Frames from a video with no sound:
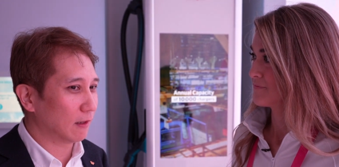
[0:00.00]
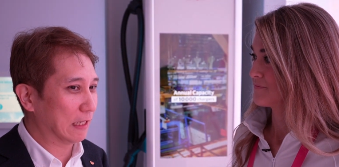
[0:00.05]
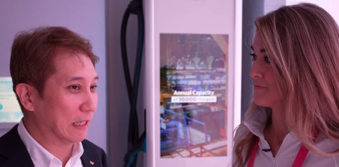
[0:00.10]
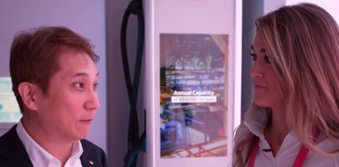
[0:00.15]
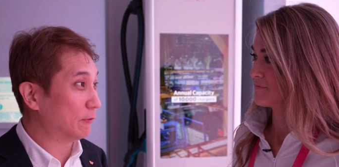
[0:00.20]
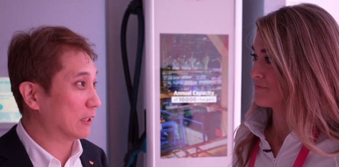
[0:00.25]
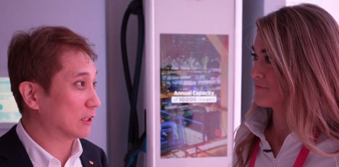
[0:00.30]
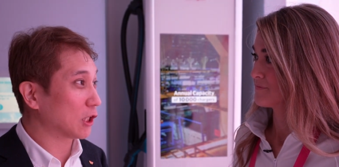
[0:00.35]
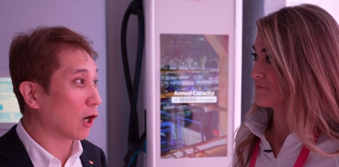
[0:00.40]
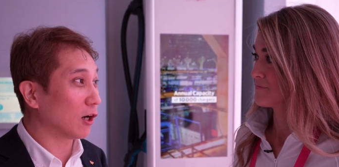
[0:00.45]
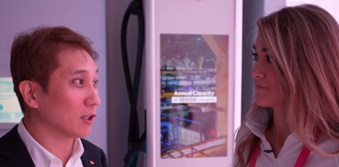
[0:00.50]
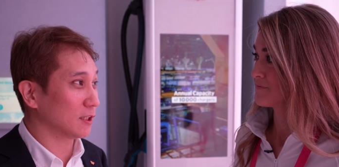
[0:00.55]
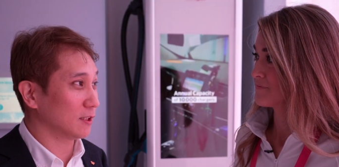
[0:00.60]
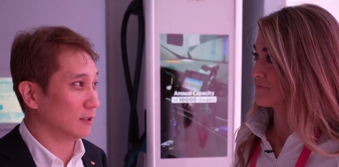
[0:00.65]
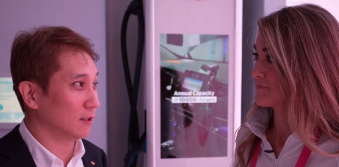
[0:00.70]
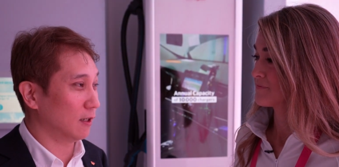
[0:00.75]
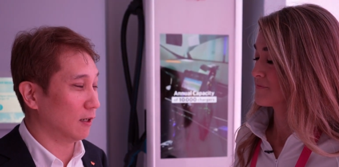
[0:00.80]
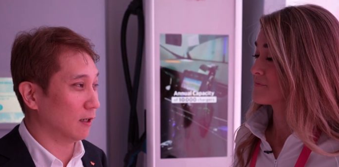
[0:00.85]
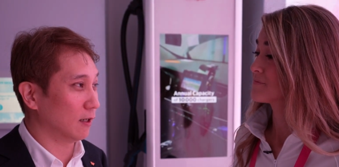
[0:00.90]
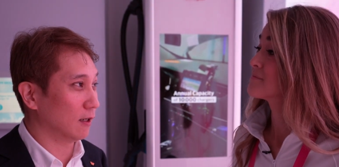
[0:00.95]
Speaker 1: EV
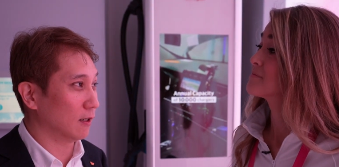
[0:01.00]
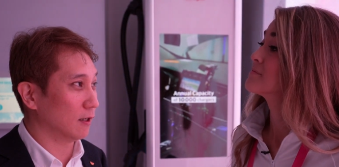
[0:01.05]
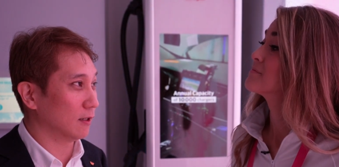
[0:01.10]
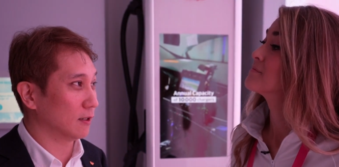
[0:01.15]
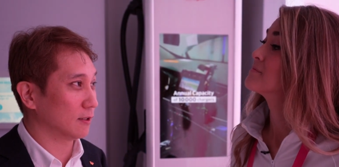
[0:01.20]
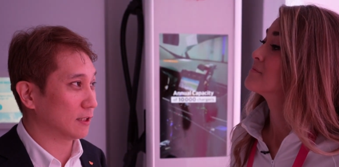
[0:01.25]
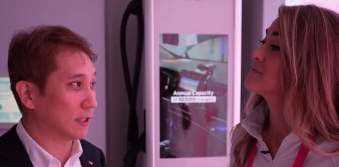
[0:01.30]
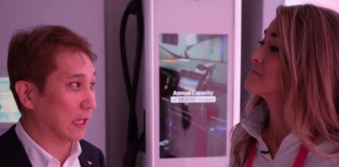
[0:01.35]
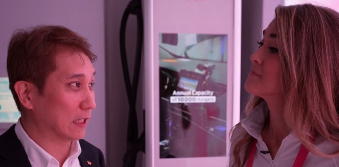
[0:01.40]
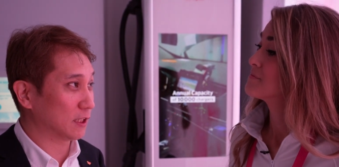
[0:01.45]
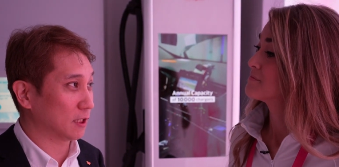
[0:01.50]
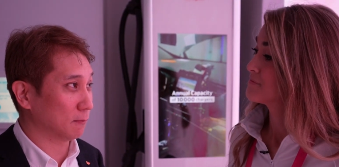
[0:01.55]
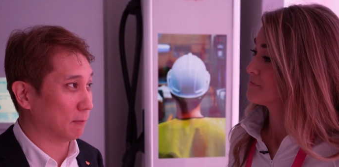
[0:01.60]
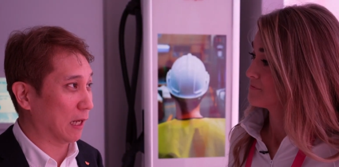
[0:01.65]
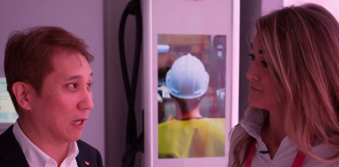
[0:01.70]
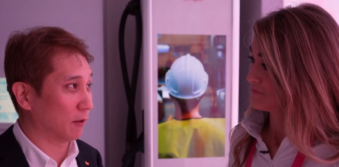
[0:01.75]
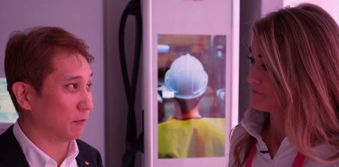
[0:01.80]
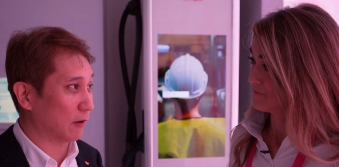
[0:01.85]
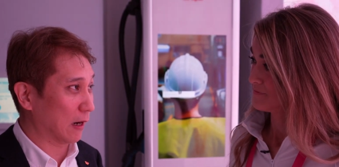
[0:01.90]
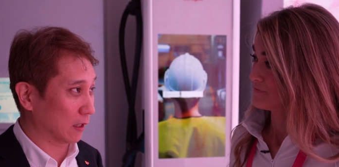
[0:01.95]
charging station
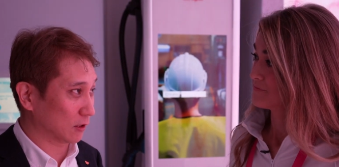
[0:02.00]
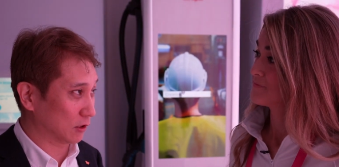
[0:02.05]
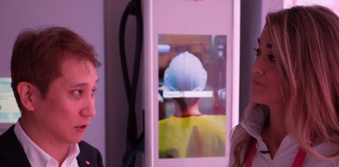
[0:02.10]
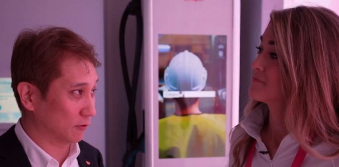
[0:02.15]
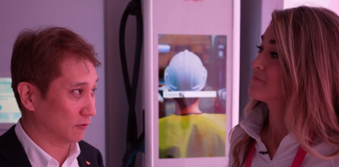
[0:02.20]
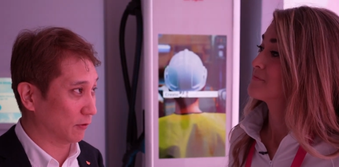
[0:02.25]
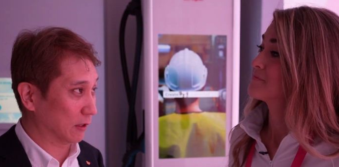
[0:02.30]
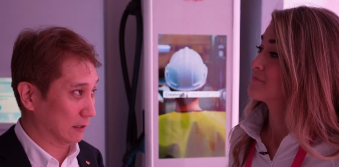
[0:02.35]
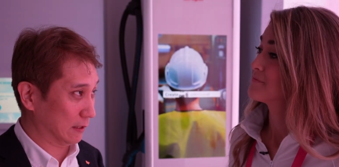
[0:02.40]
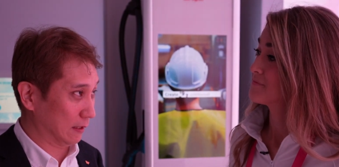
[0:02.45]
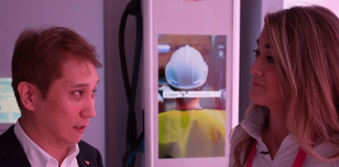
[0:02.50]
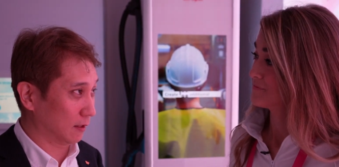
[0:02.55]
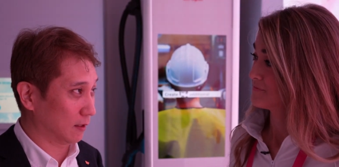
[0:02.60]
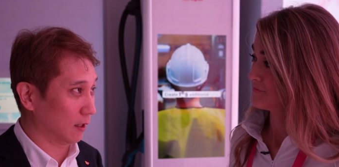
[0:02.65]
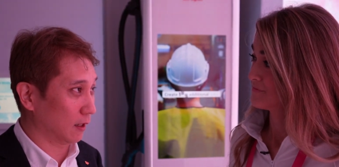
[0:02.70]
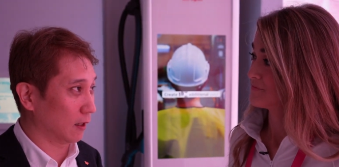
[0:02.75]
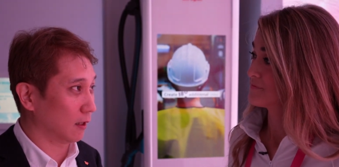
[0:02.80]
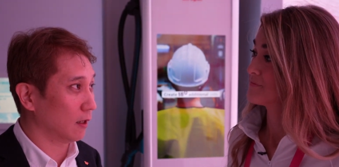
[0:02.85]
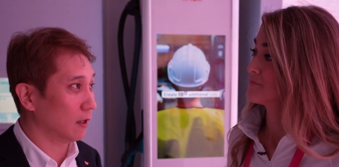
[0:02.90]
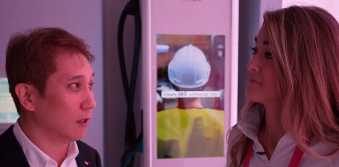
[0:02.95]
manufacturing
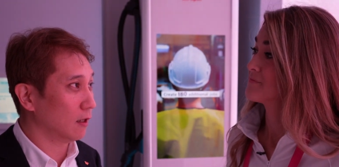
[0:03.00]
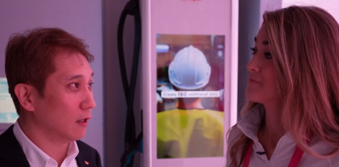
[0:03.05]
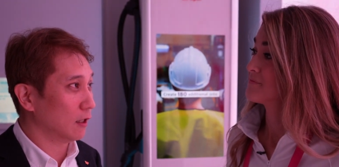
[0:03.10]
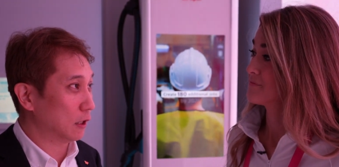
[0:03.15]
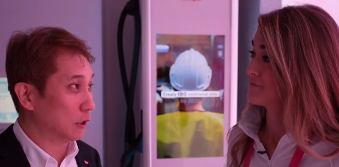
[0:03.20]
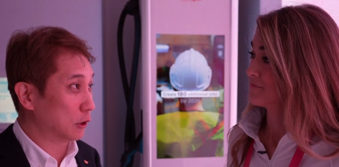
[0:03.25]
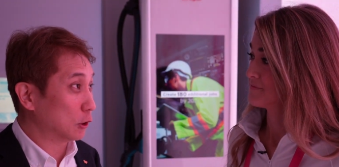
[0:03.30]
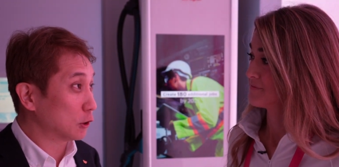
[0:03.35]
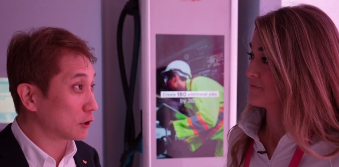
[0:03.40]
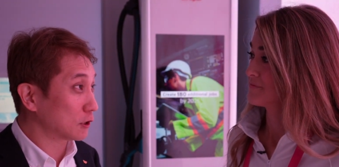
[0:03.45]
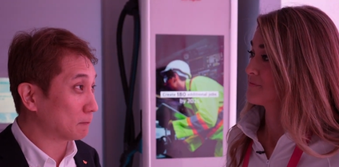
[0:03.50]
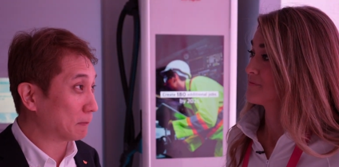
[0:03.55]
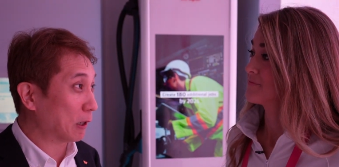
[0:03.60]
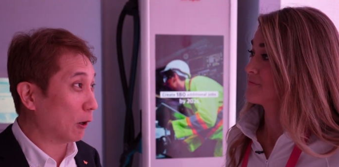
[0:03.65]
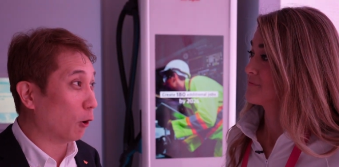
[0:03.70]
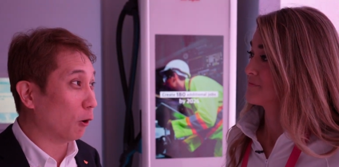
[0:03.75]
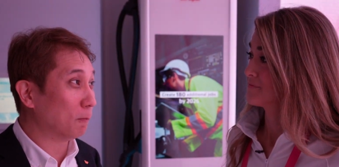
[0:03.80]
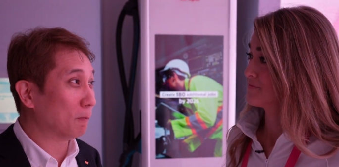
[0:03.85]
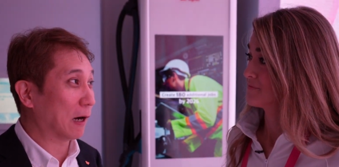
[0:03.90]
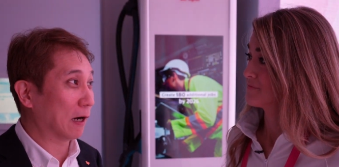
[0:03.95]
facility. It used to be
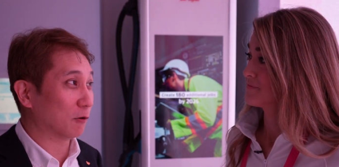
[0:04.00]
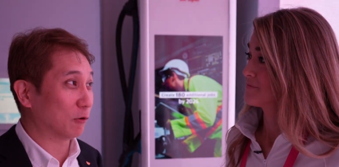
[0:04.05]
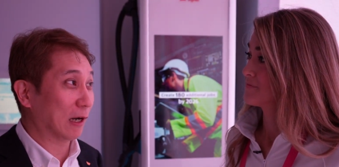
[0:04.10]
owned by